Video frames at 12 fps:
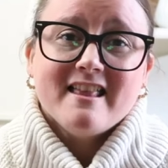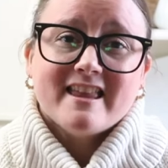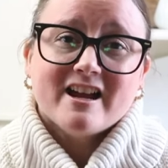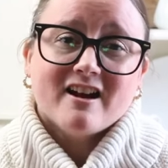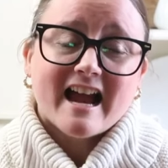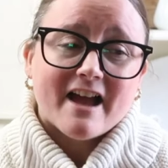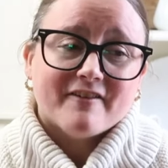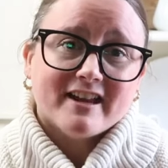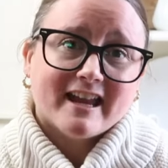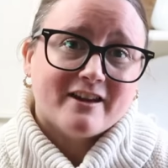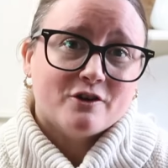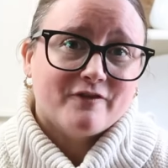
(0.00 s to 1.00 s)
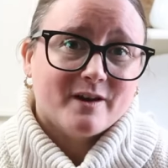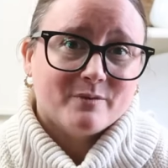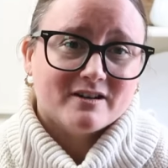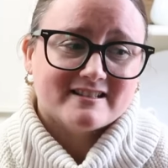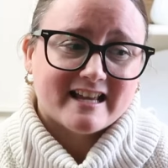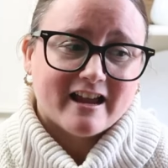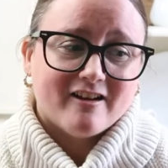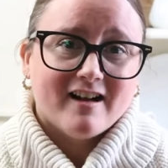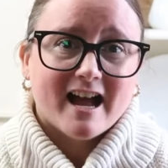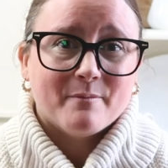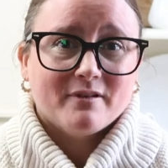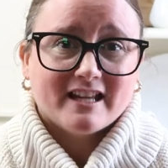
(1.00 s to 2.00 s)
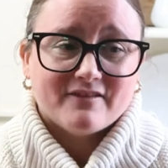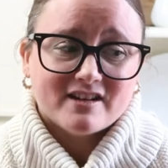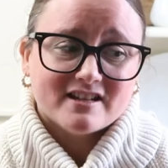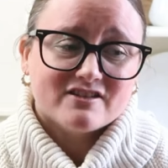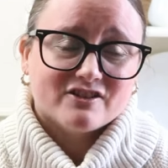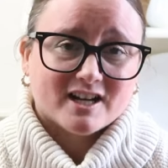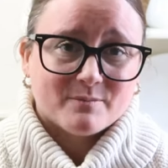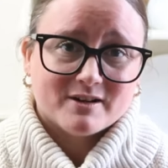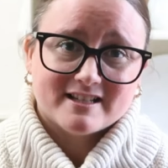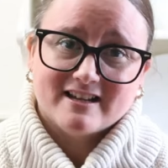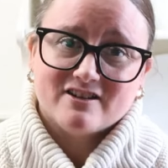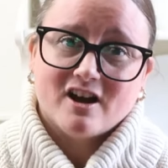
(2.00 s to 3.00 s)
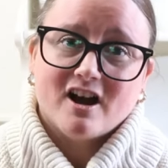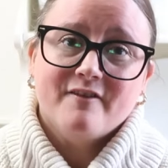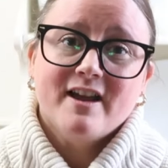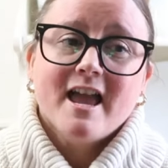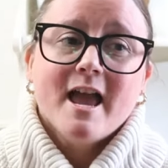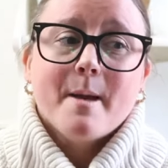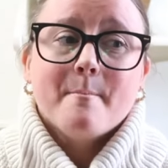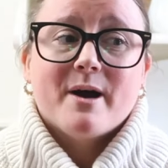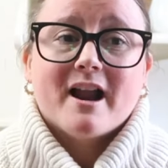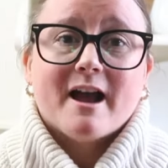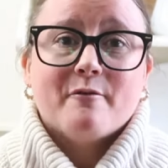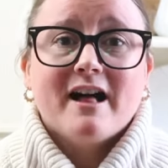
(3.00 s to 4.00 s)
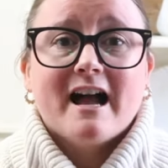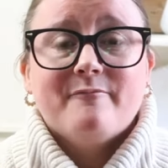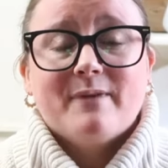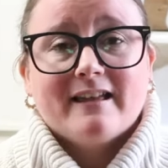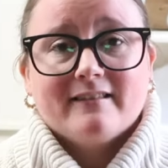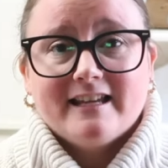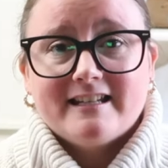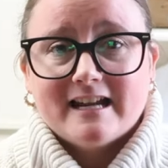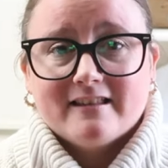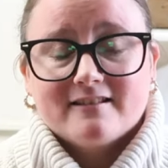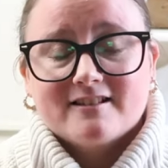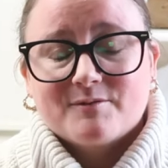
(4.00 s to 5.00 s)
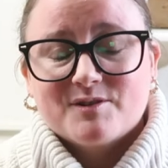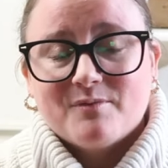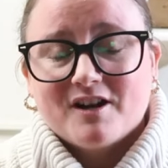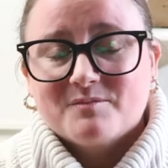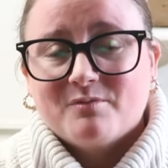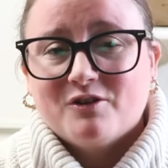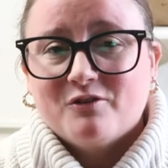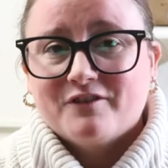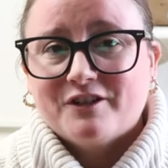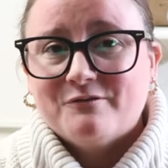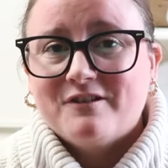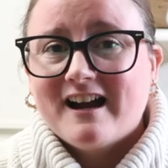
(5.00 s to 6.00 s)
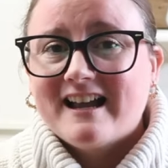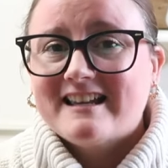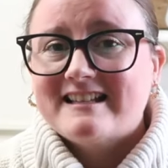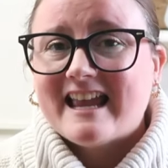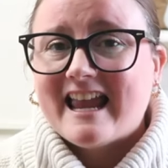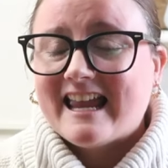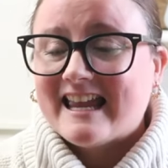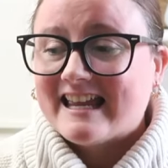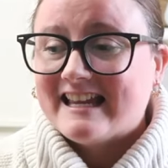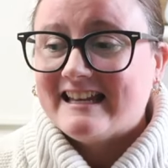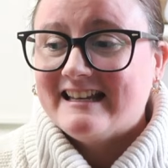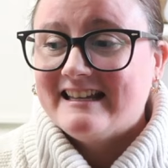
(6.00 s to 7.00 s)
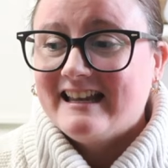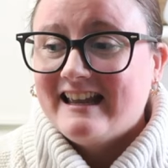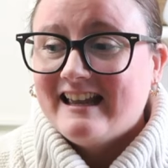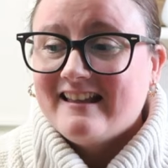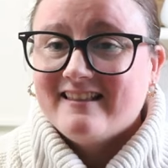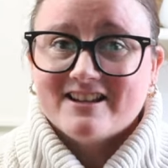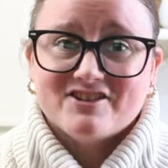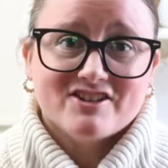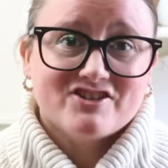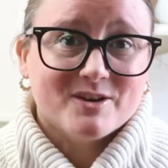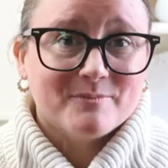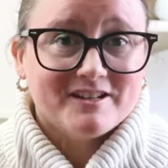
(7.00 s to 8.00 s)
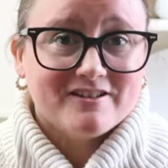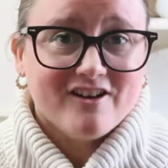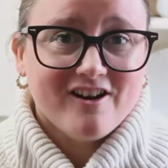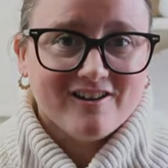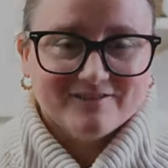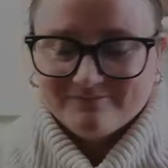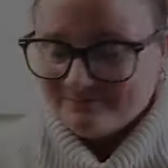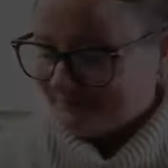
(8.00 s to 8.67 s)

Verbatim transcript: They are having a November sale. I believe it is 30% off, but I will have my link down in the description box below for you guys and let's just jump into the haul.